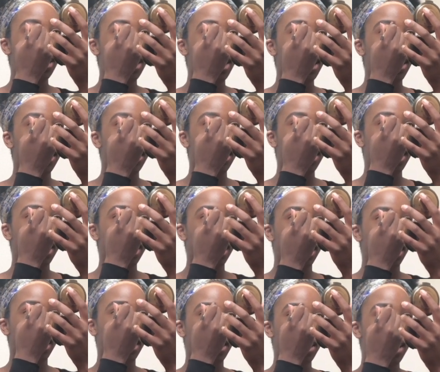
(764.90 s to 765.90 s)
to the area,
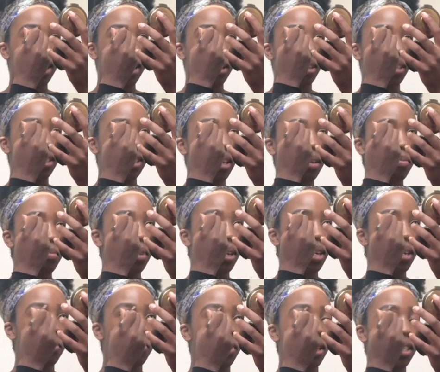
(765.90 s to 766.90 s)
they sent
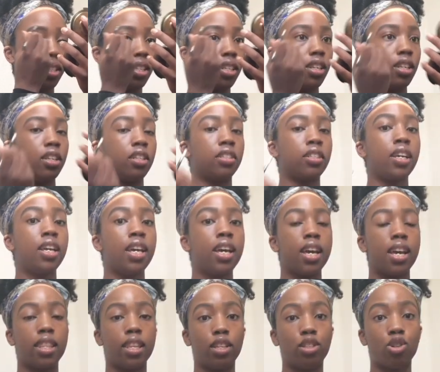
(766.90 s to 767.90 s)
me a message
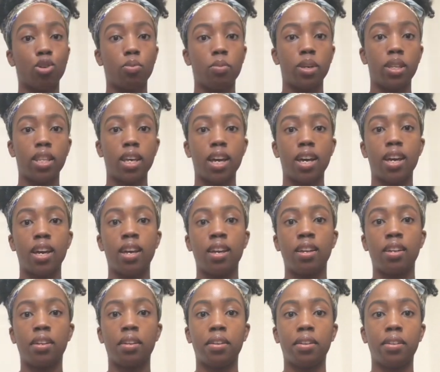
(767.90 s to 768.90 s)
and they told me
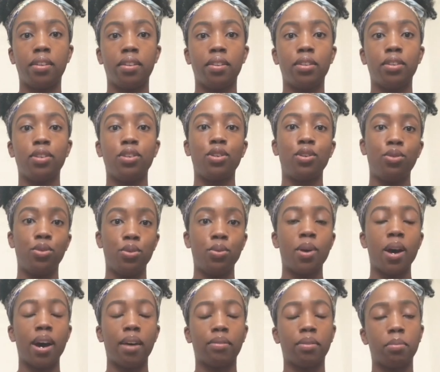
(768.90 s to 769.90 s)
that you do
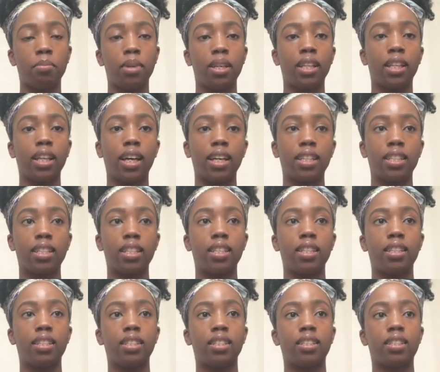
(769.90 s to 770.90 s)
have to be
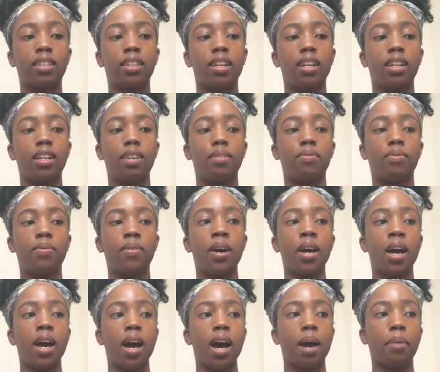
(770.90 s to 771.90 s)
licensed and if
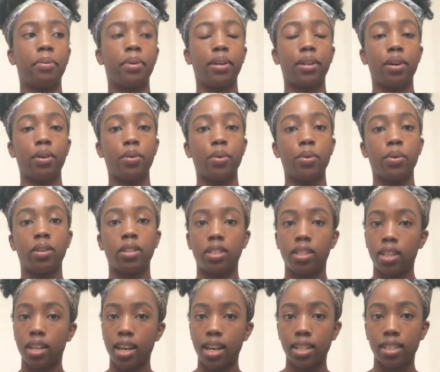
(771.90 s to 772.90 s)
I plan on going
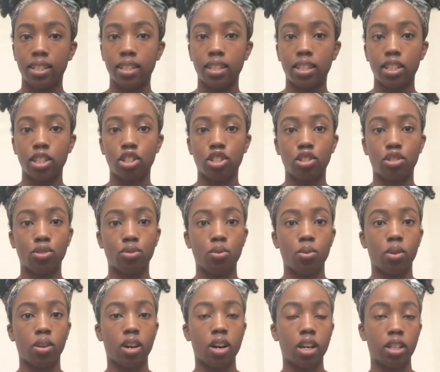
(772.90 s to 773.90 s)
to esthetician school
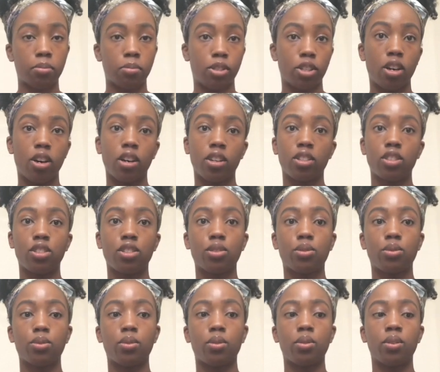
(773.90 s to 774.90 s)
or cosmetology
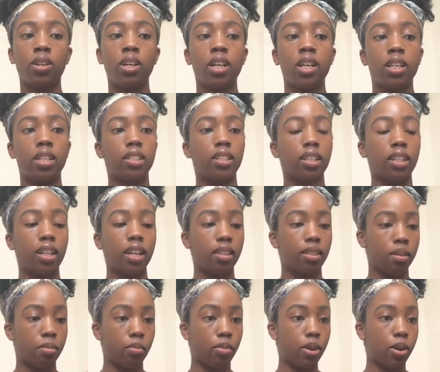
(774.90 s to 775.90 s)
school to let
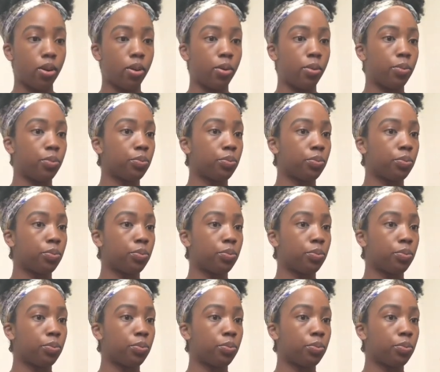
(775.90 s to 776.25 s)
them know.